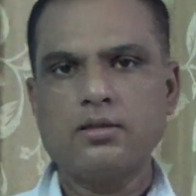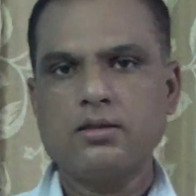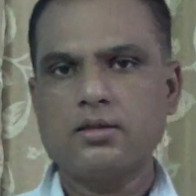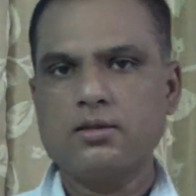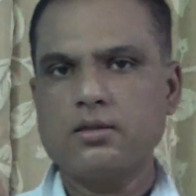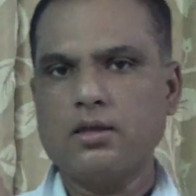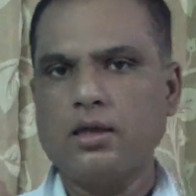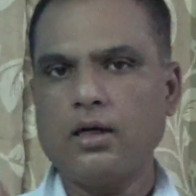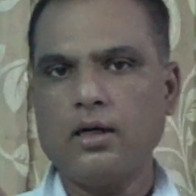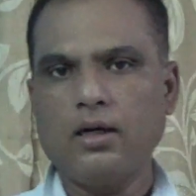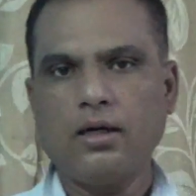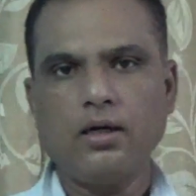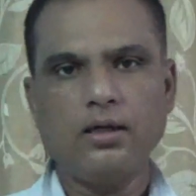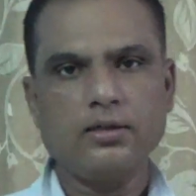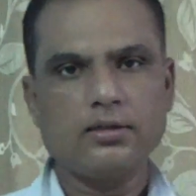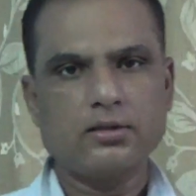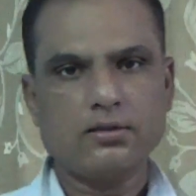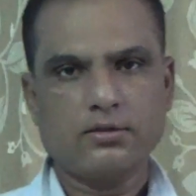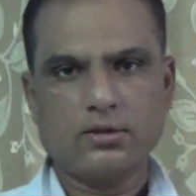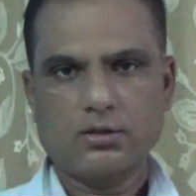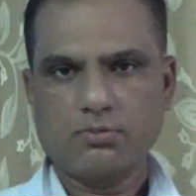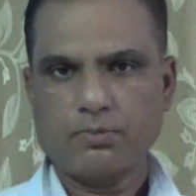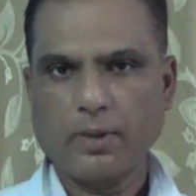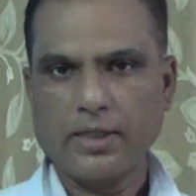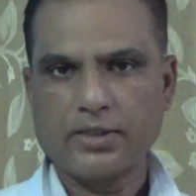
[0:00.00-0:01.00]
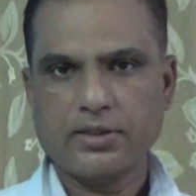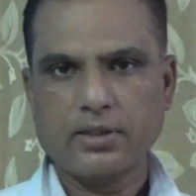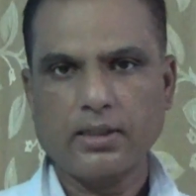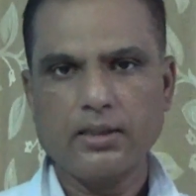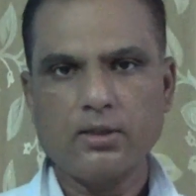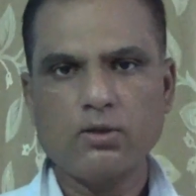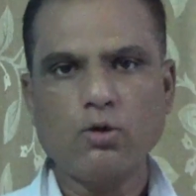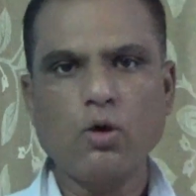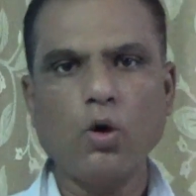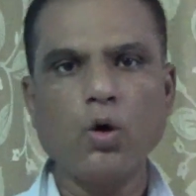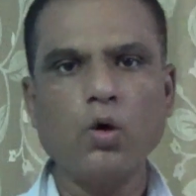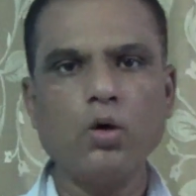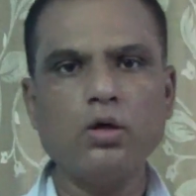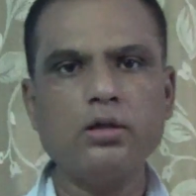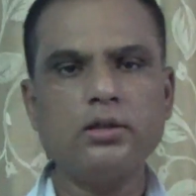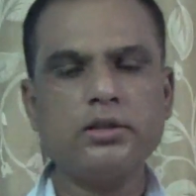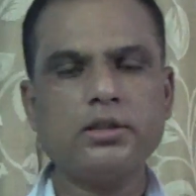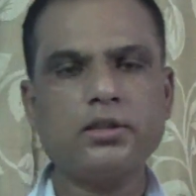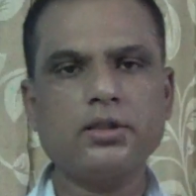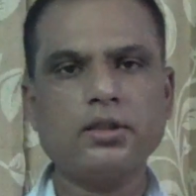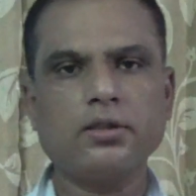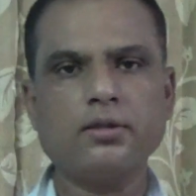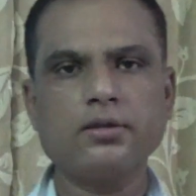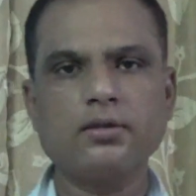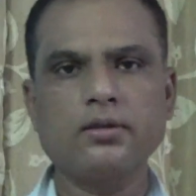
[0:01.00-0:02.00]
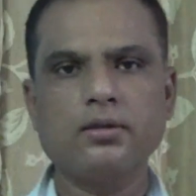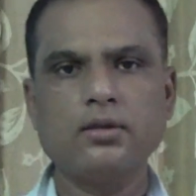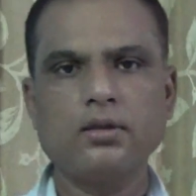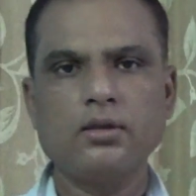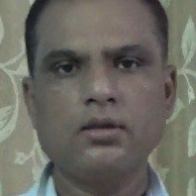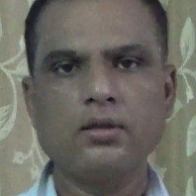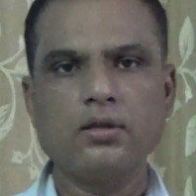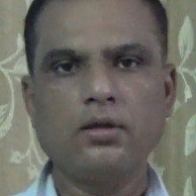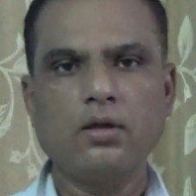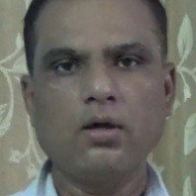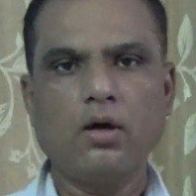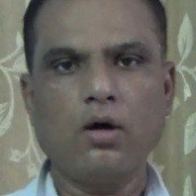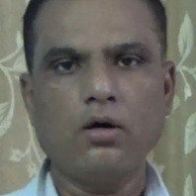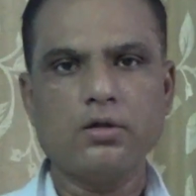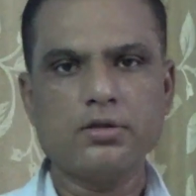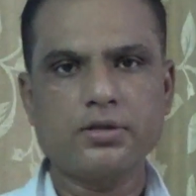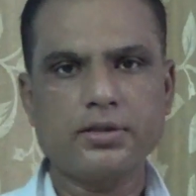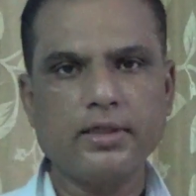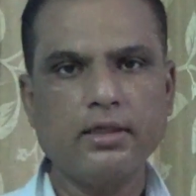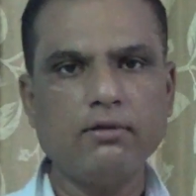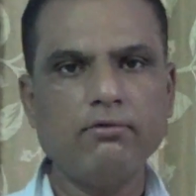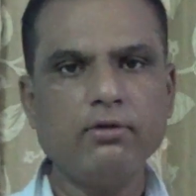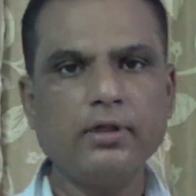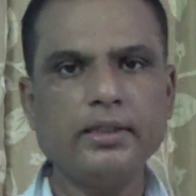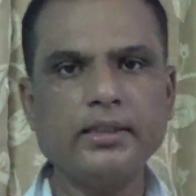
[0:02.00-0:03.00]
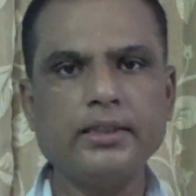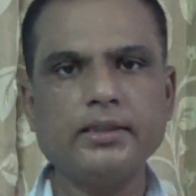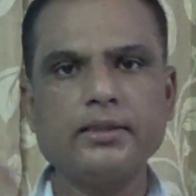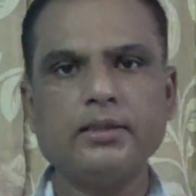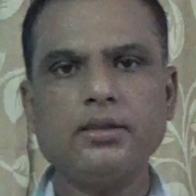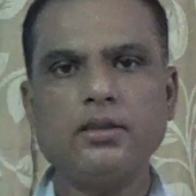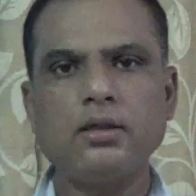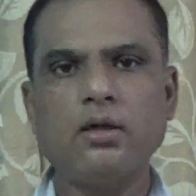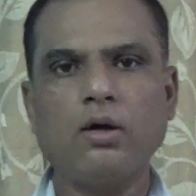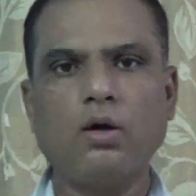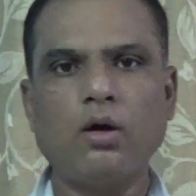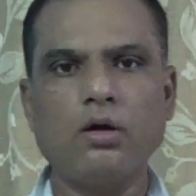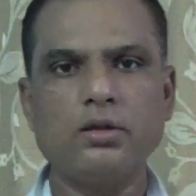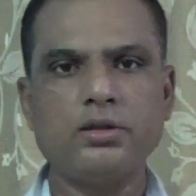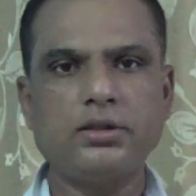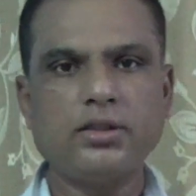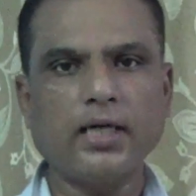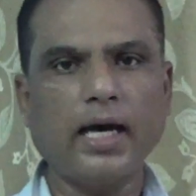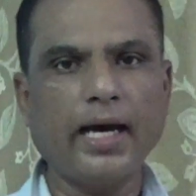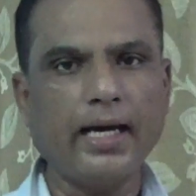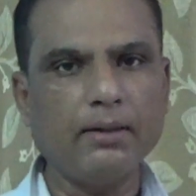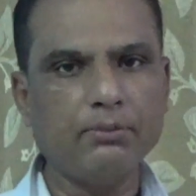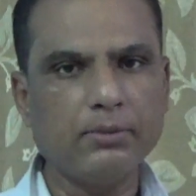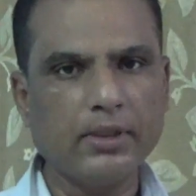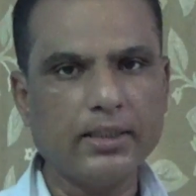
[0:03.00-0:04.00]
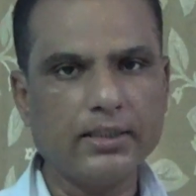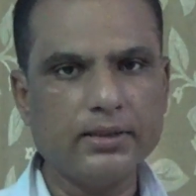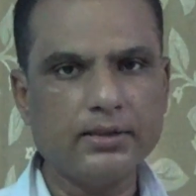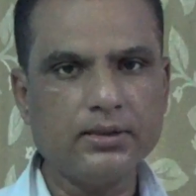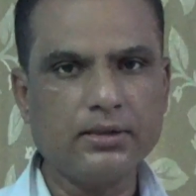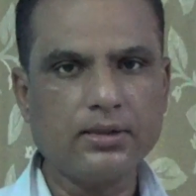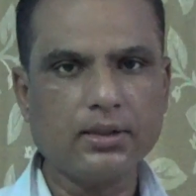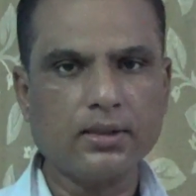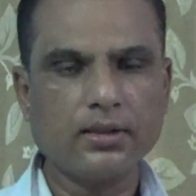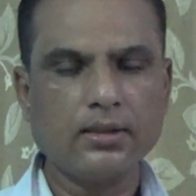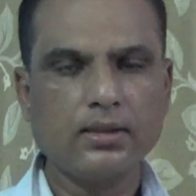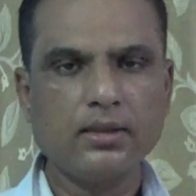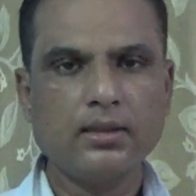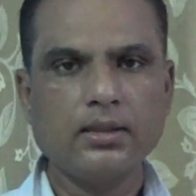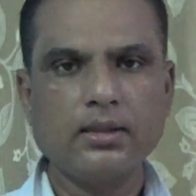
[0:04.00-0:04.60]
especially gold or silver or diamond.